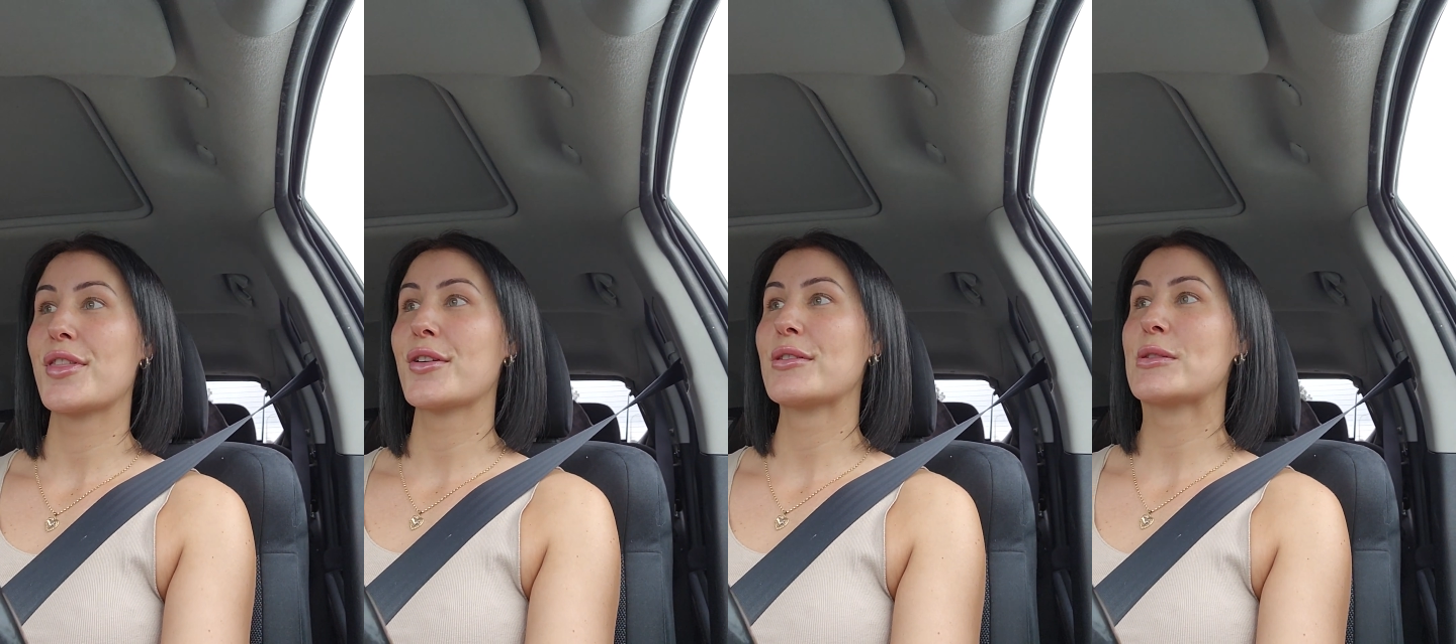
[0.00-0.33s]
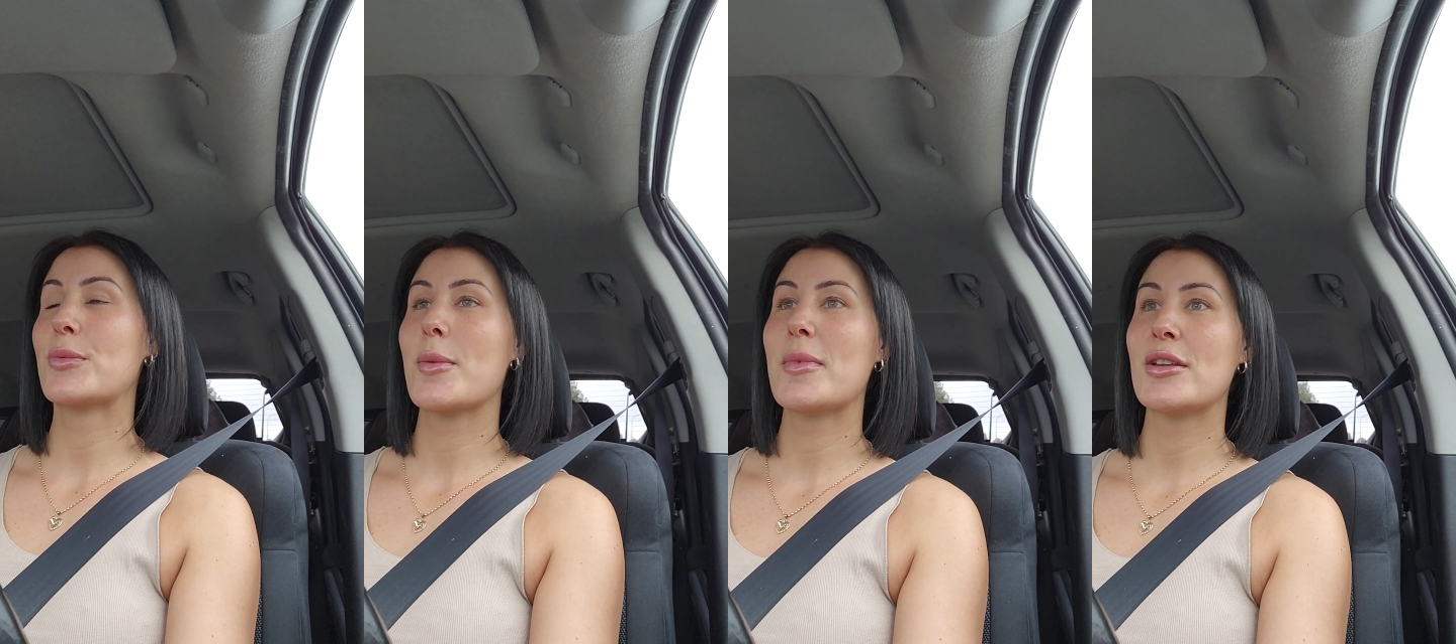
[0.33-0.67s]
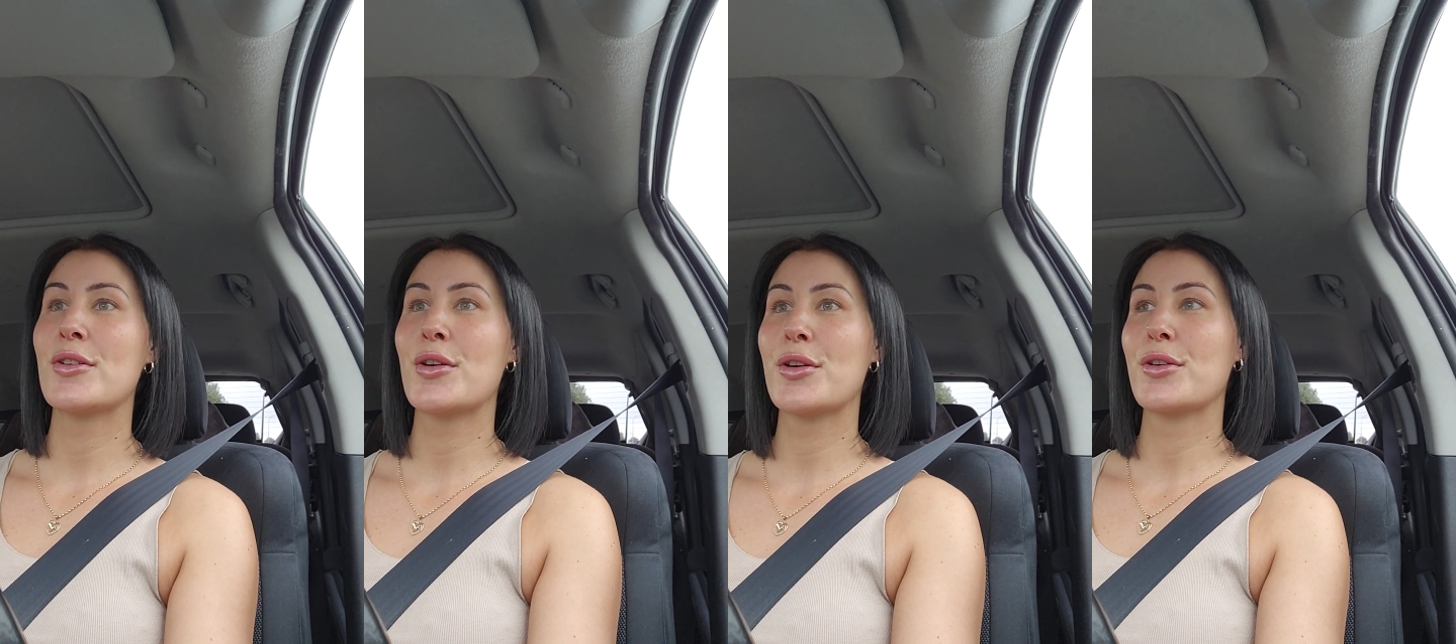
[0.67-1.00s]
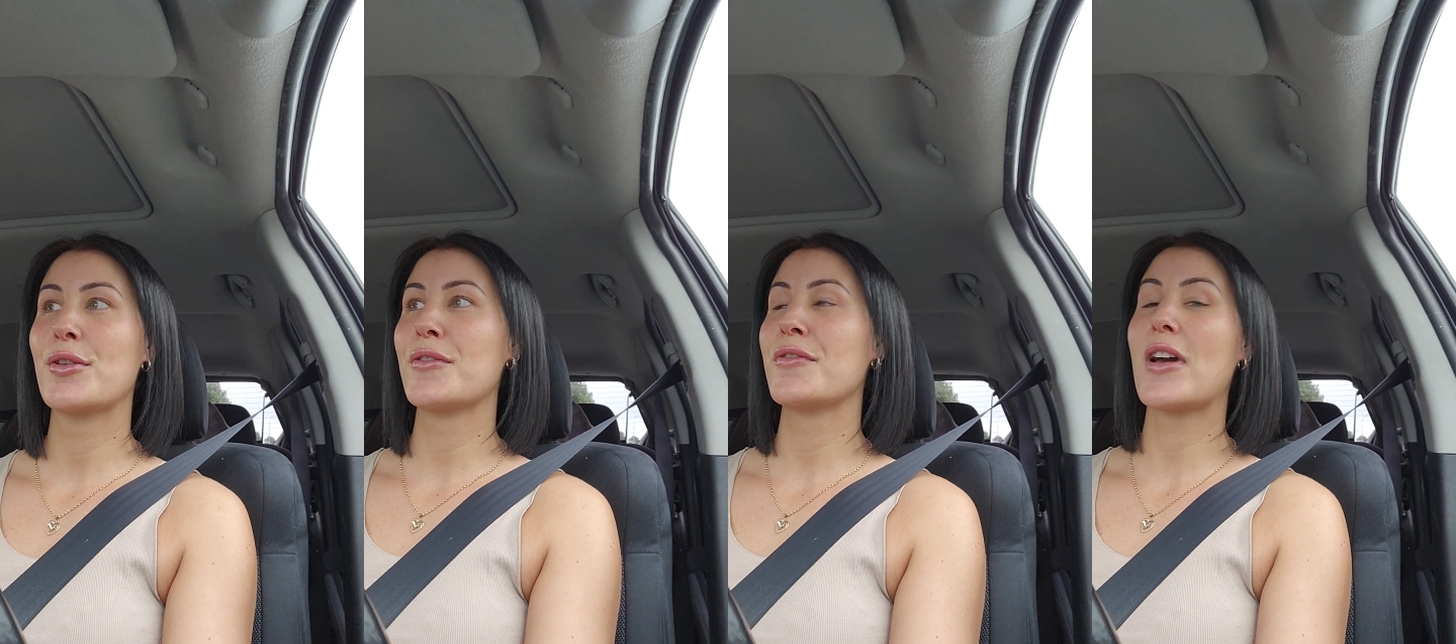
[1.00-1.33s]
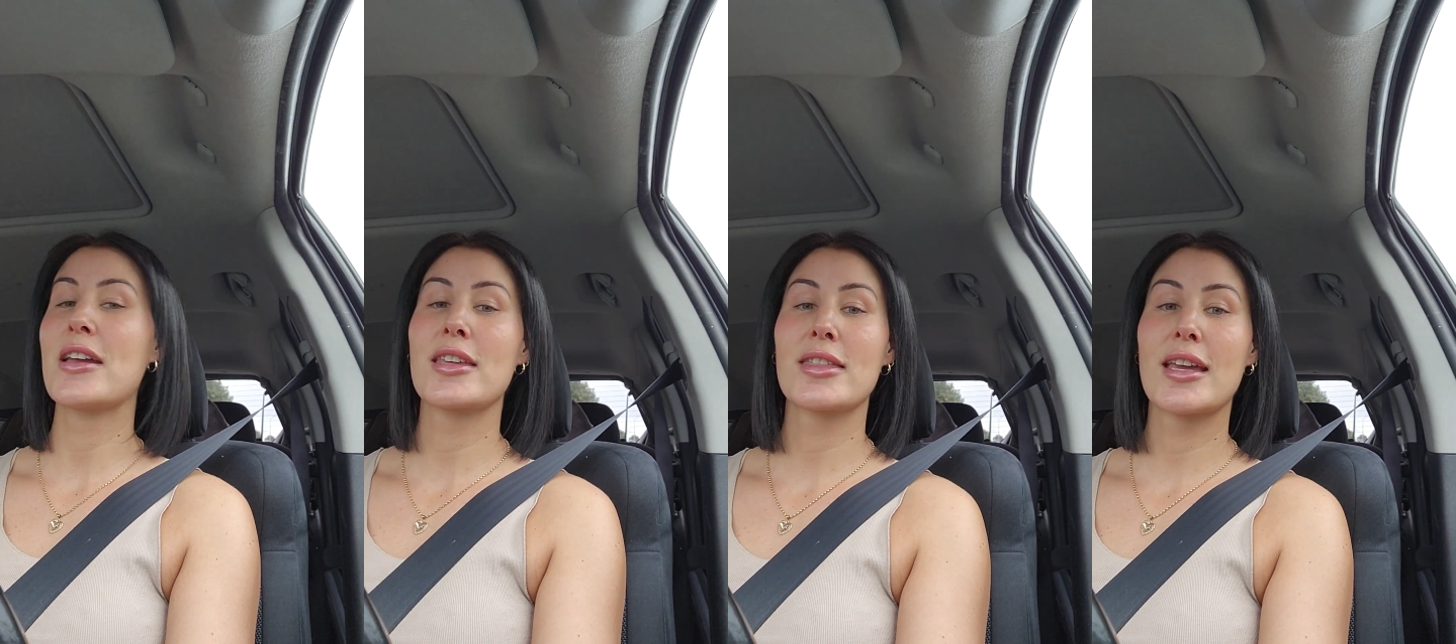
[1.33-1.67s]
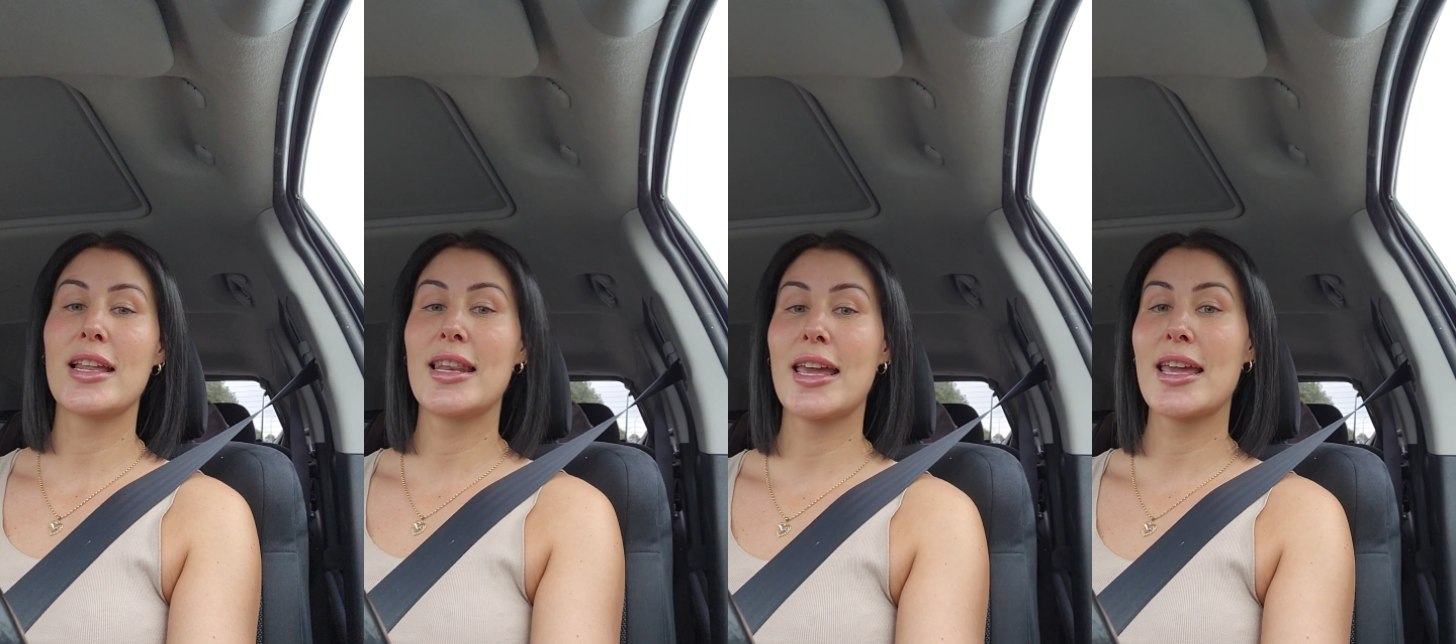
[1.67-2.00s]
those women who find that
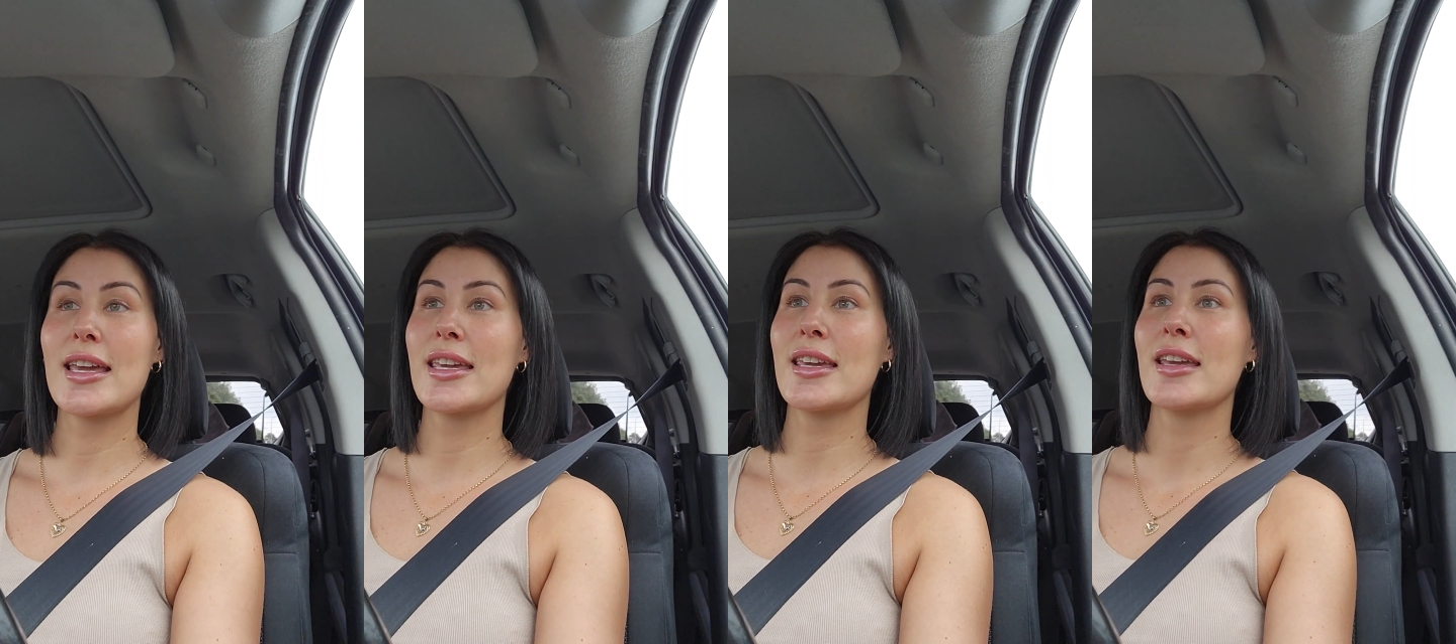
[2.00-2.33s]
they leak